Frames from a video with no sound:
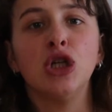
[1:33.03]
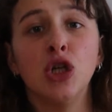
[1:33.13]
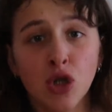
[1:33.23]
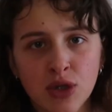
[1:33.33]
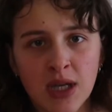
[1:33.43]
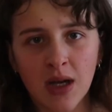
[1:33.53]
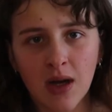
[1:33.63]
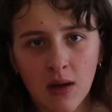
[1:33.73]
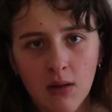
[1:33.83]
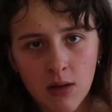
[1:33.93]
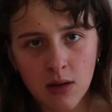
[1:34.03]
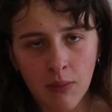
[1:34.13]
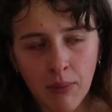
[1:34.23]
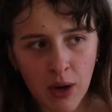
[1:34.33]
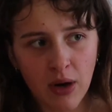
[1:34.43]
using the
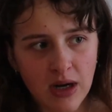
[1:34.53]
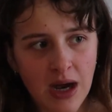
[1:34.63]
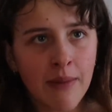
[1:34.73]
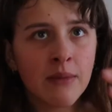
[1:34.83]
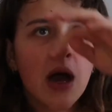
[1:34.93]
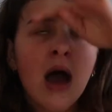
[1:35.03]
period cup.